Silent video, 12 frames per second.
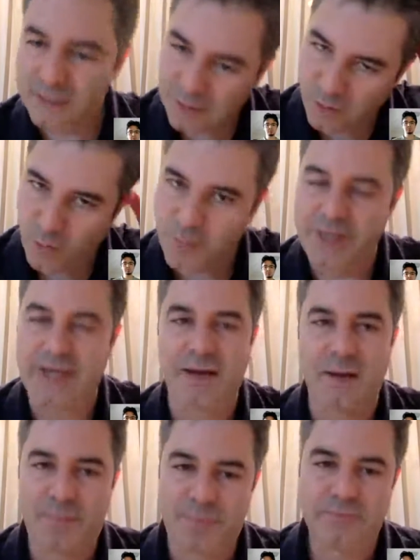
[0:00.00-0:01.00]
opening
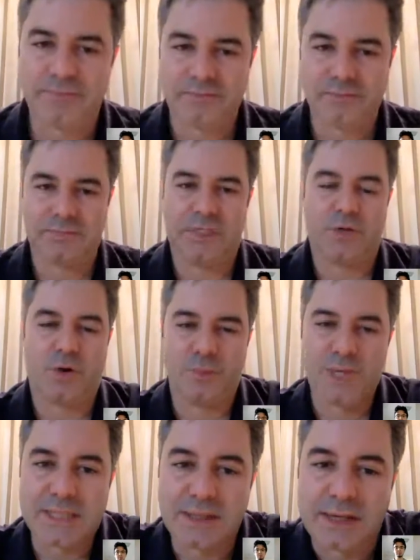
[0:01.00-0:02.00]
up
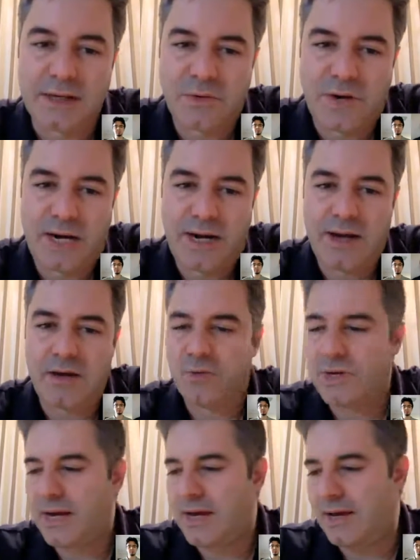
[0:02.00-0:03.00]
enormously right now.
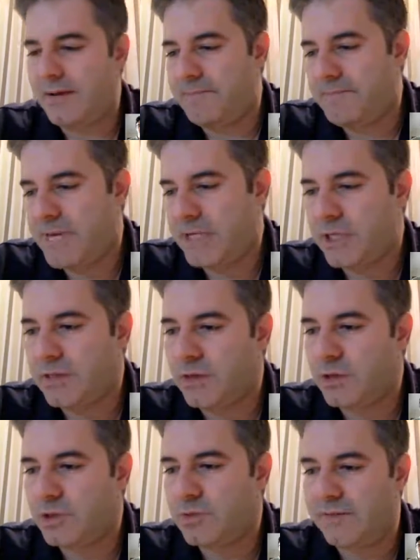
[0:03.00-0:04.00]
When I mentioned
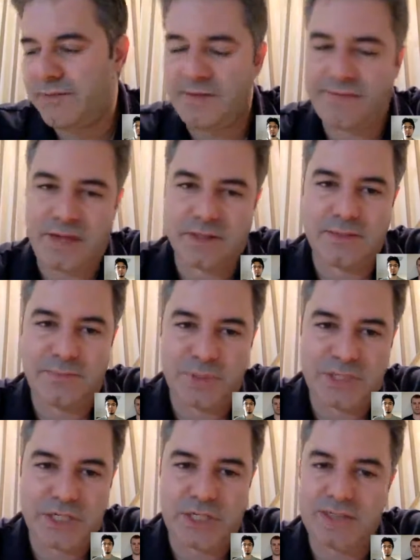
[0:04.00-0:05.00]
those 25,000
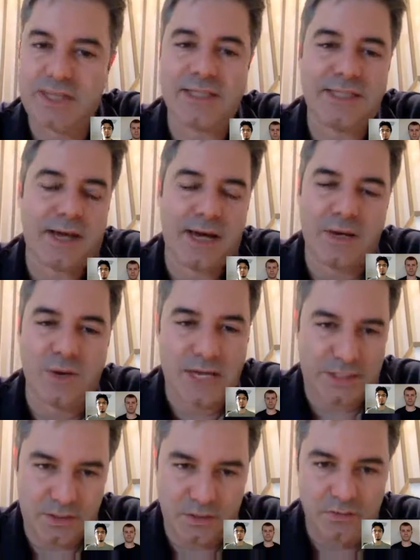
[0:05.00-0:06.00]
positions, that's
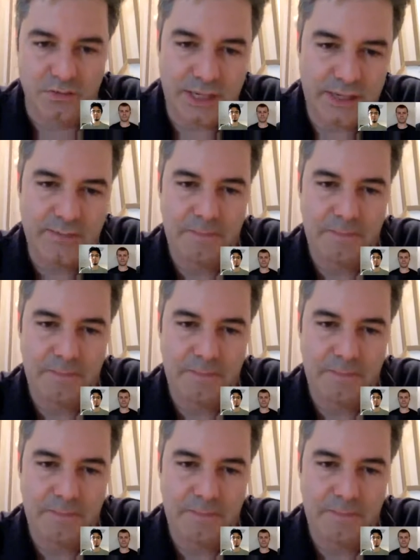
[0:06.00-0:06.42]
iOS only.